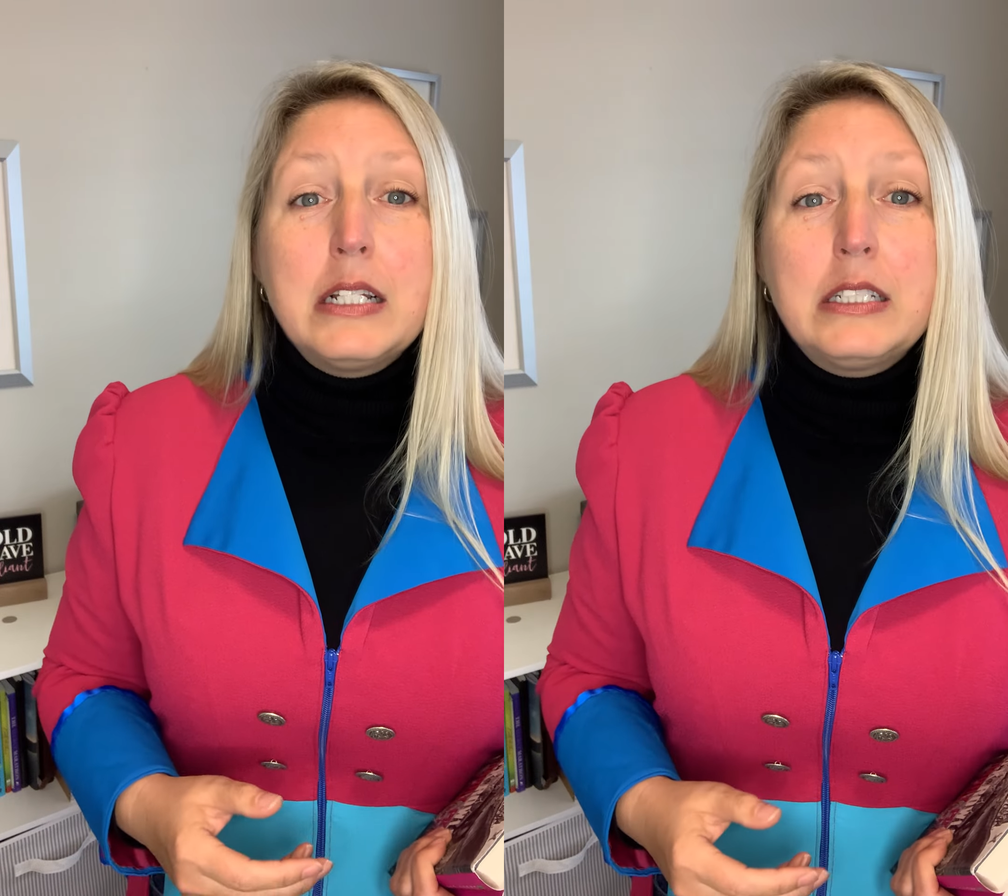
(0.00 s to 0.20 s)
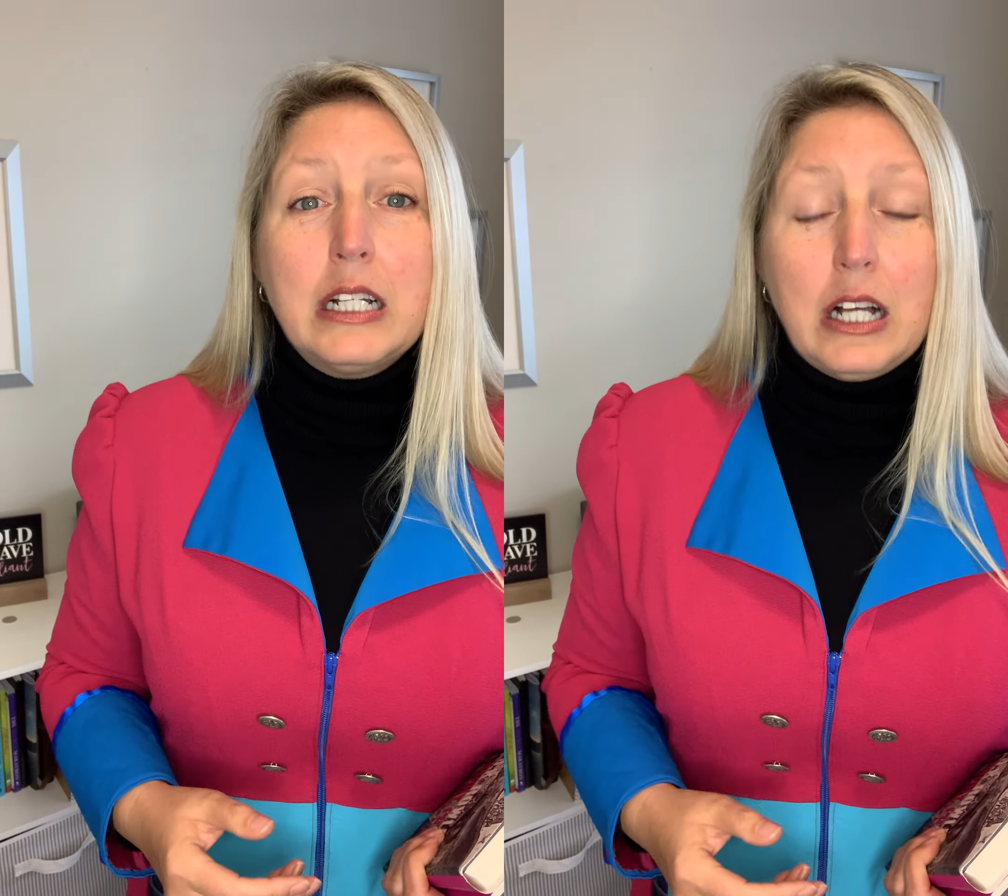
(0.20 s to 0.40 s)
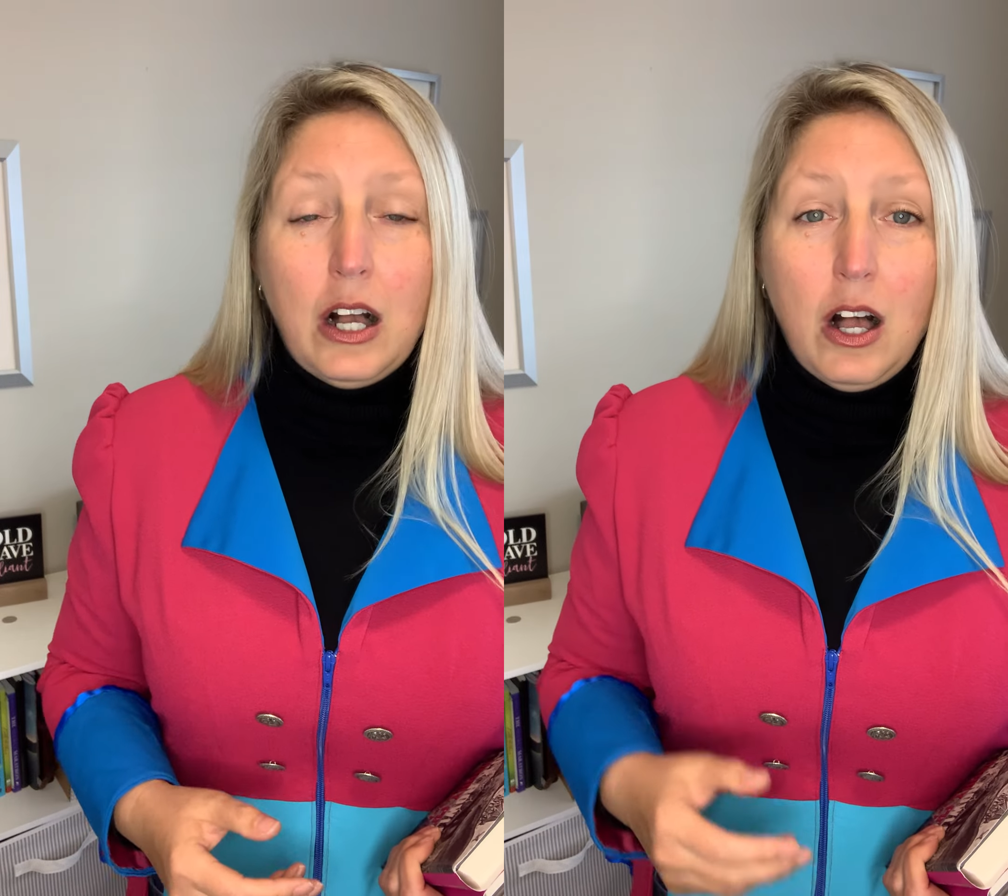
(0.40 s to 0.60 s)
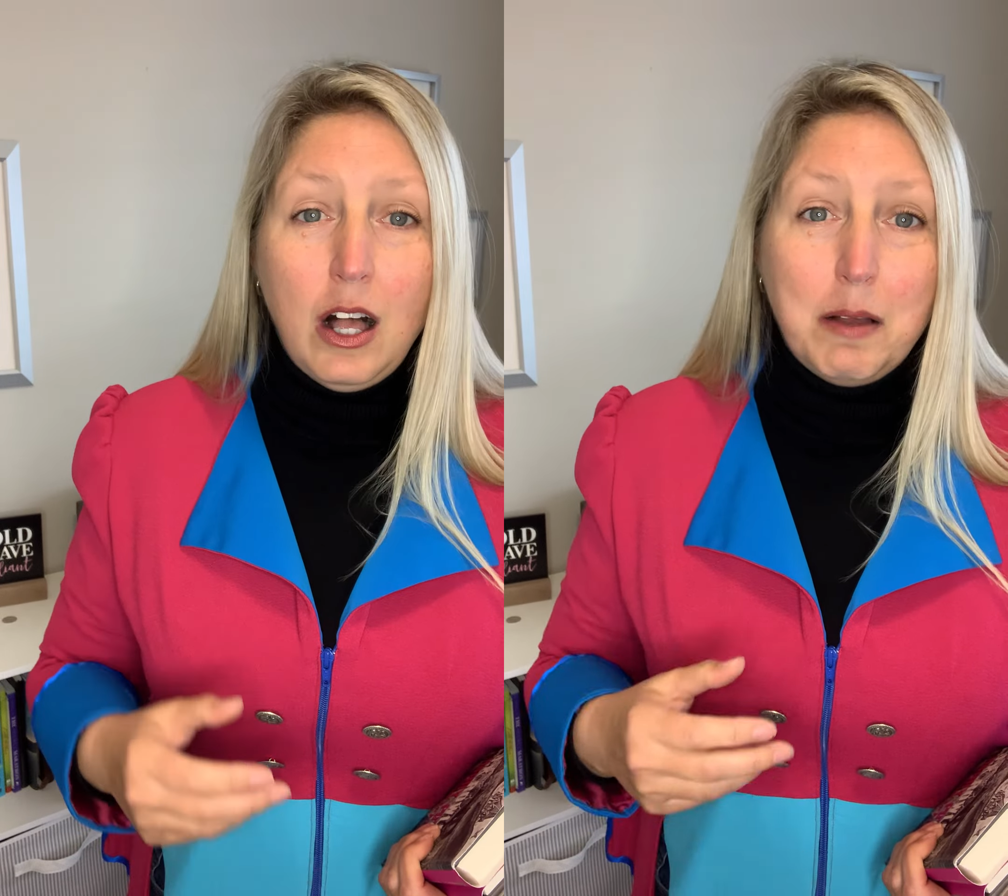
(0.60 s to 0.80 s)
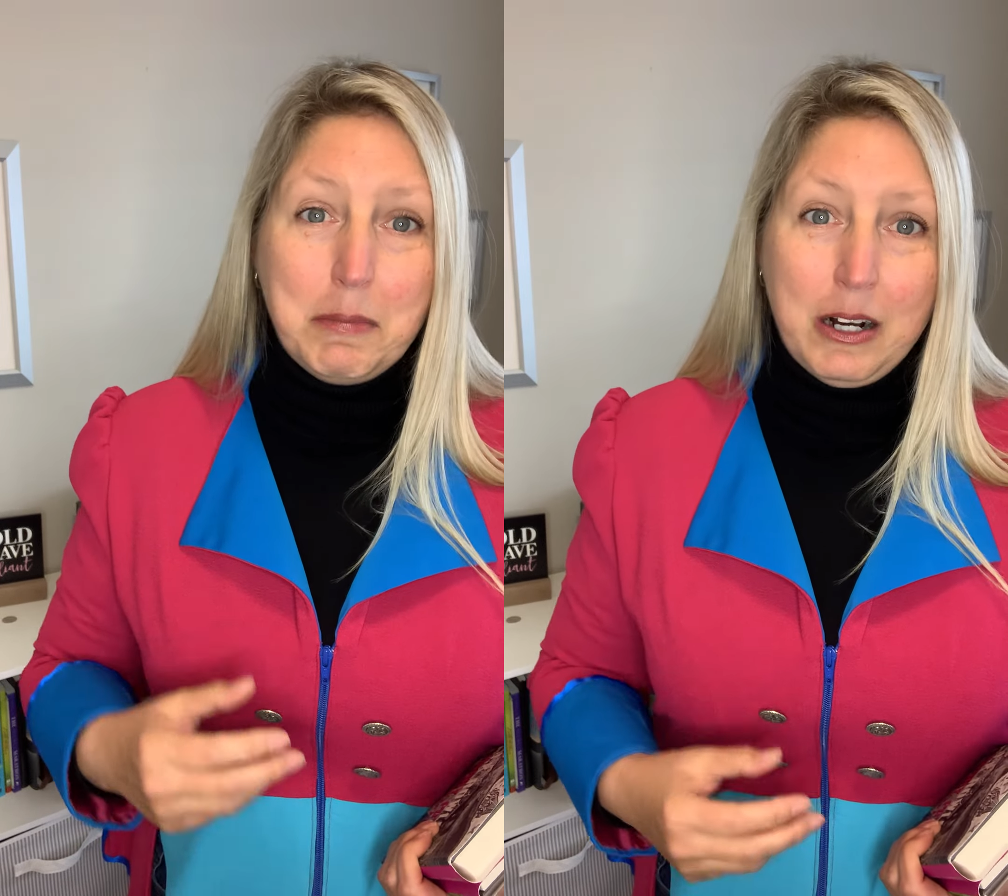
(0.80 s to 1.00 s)
to
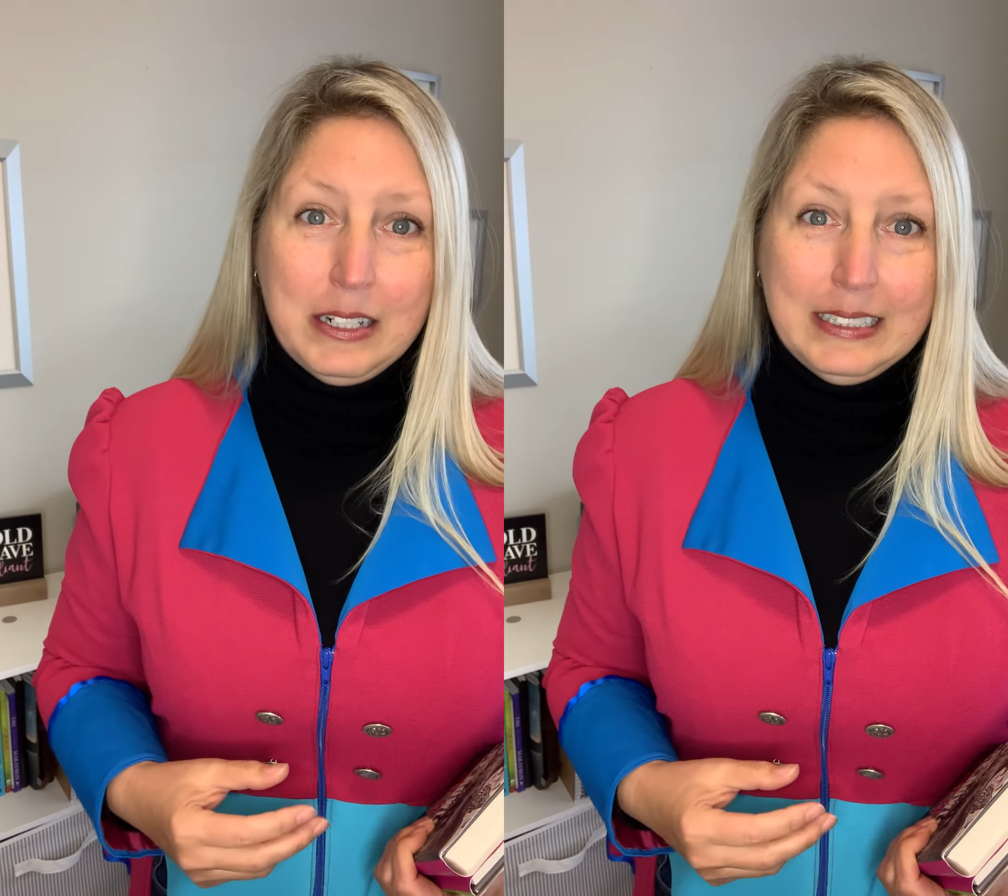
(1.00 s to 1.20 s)
calm our